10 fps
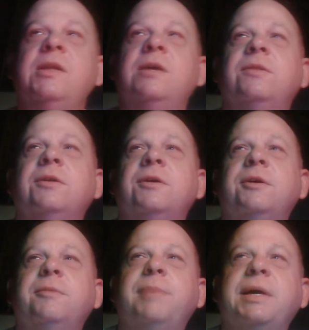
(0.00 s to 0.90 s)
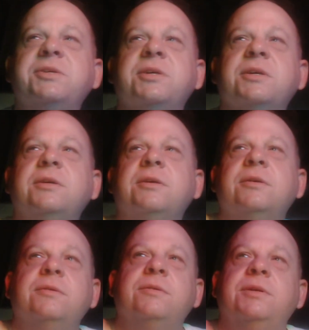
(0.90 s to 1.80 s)
the basic
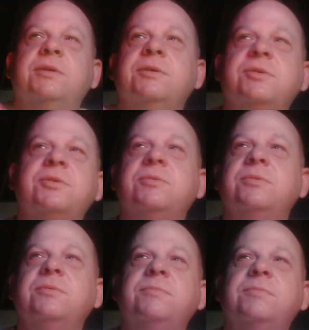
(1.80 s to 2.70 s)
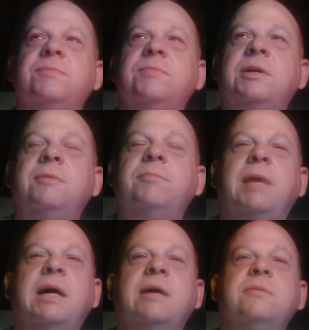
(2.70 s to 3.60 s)
is
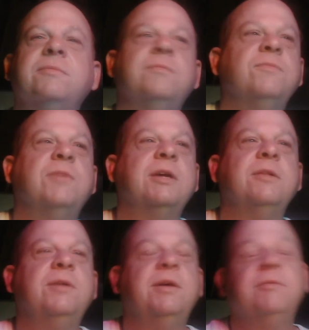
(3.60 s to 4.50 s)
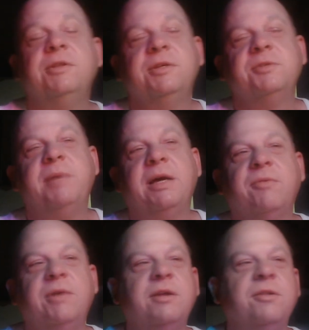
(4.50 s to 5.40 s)
back regular. Everything's
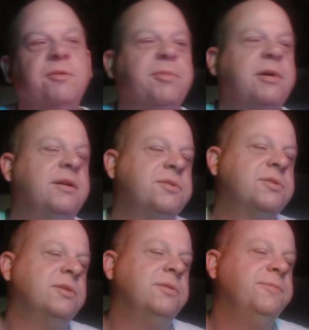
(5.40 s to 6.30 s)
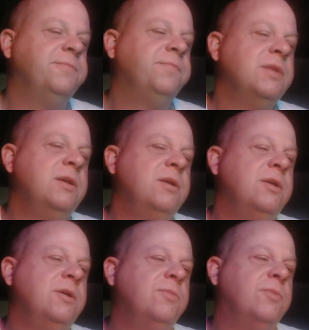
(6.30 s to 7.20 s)
back regular price. So
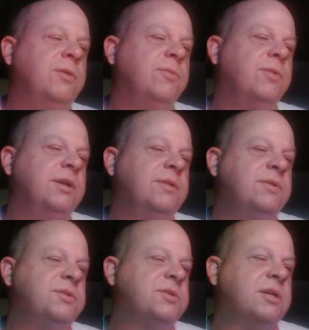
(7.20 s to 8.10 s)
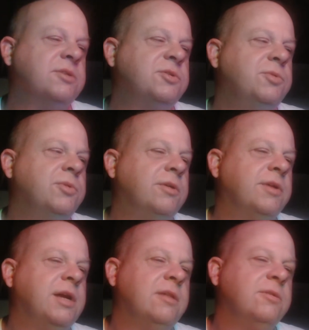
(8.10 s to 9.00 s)
one is like
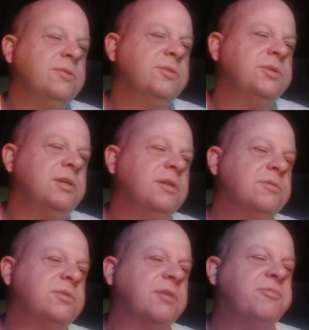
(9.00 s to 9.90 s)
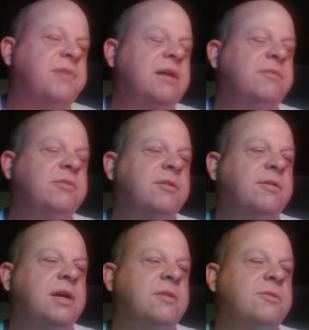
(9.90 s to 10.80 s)
$200. The other's like
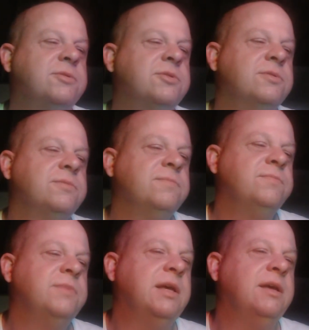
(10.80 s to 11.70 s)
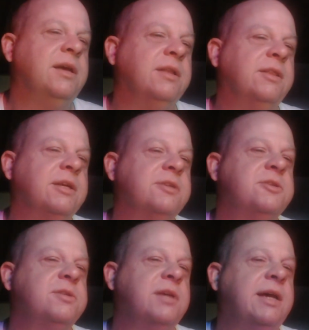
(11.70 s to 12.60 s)
$500, and
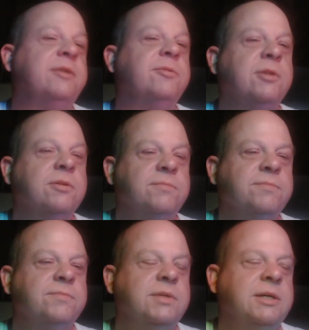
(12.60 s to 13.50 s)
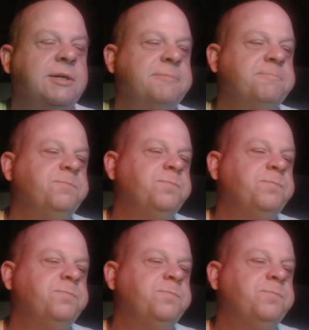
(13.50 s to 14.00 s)
that's annual. And